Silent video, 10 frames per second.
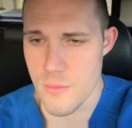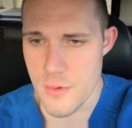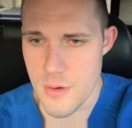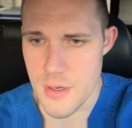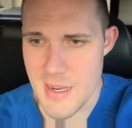
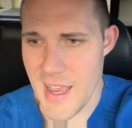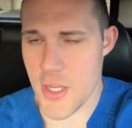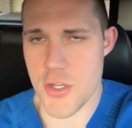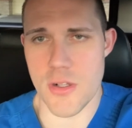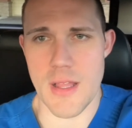
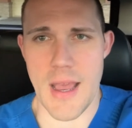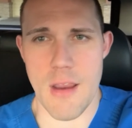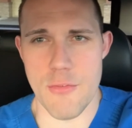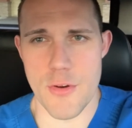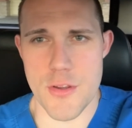national
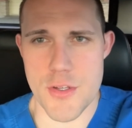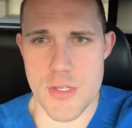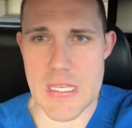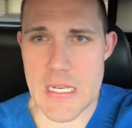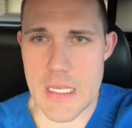
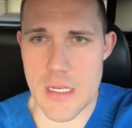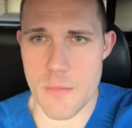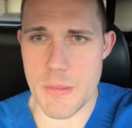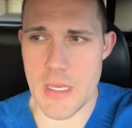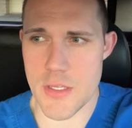average, getting into
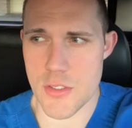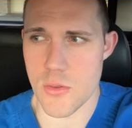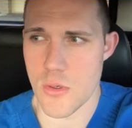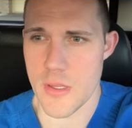PA school,